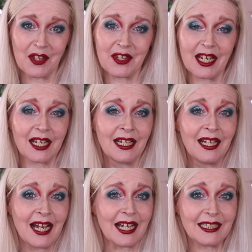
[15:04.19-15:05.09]
I think
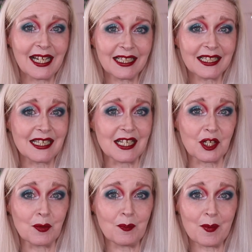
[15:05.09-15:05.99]
Angelica did
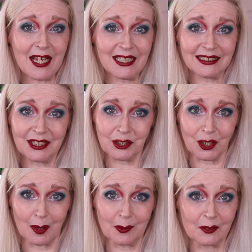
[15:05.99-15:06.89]
an amazing
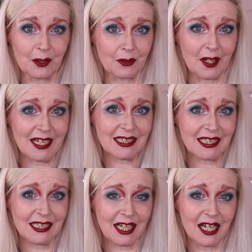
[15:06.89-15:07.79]
job of
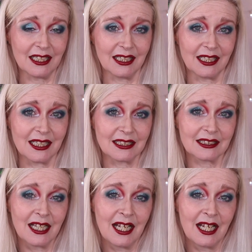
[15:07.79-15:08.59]
creating the colours,